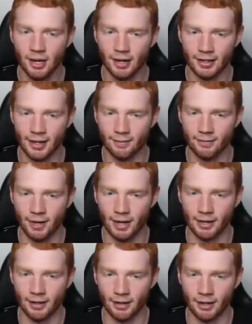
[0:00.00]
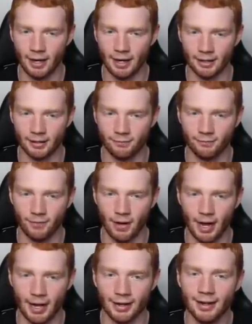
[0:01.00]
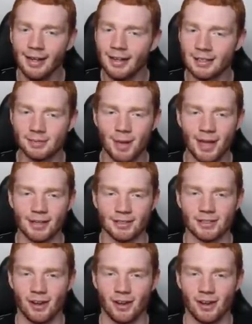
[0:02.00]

Okay, fine. All right, fine. This man does